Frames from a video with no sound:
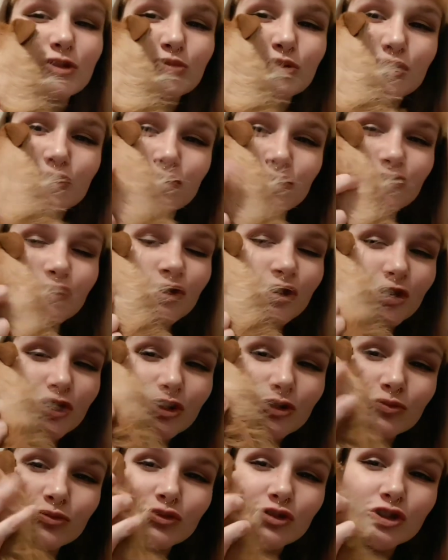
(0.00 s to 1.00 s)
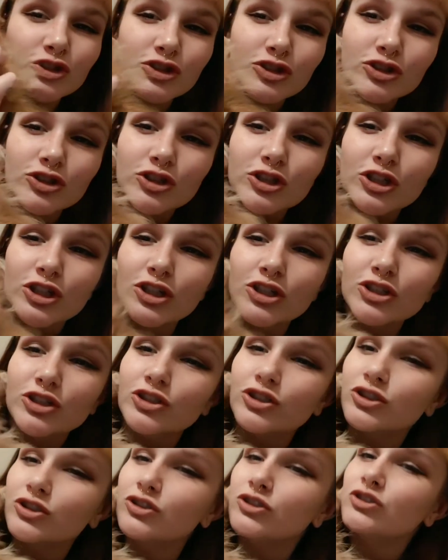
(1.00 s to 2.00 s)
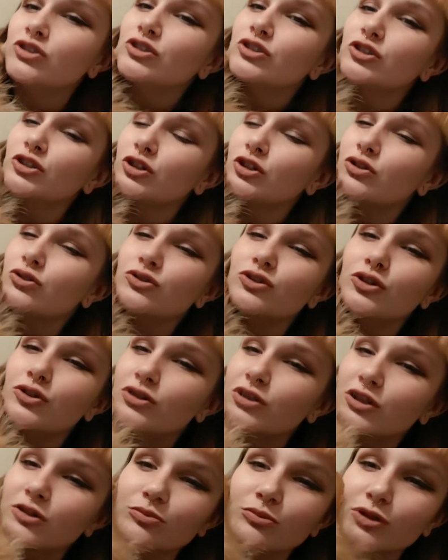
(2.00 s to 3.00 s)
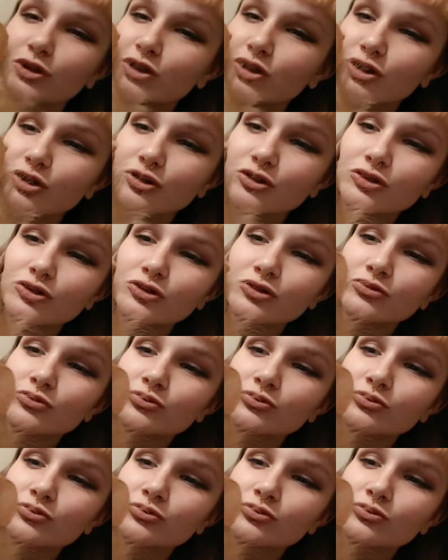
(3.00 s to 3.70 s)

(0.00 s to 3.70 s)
happy family together. Oh, don't lick my ear.